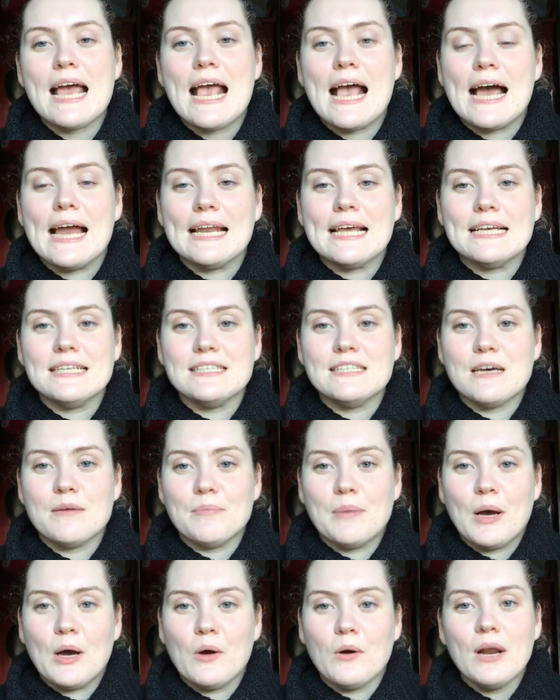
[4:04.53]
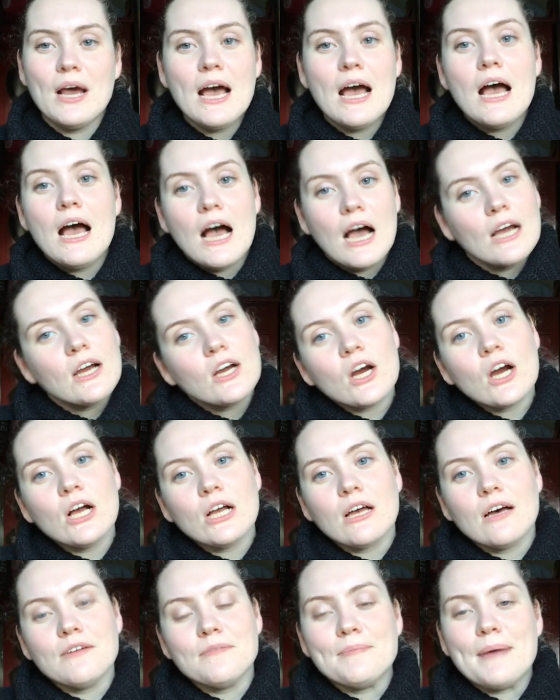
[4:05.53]
and it's about a girl
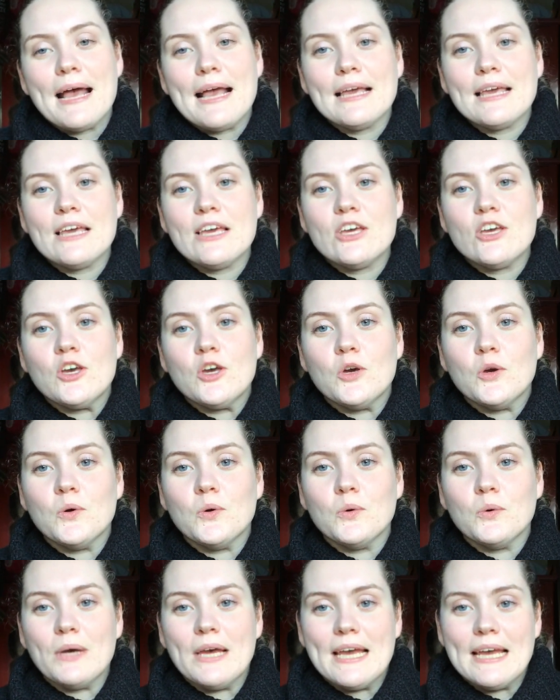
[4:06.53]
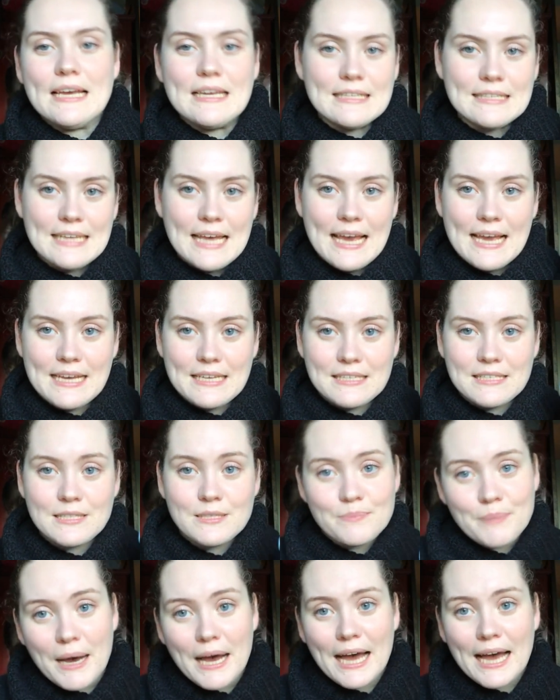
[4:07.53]
called Maggie who is a
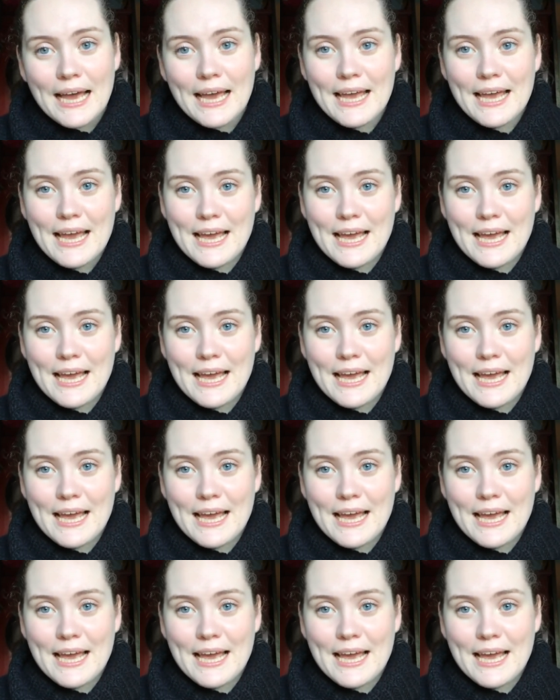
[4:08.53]
spy,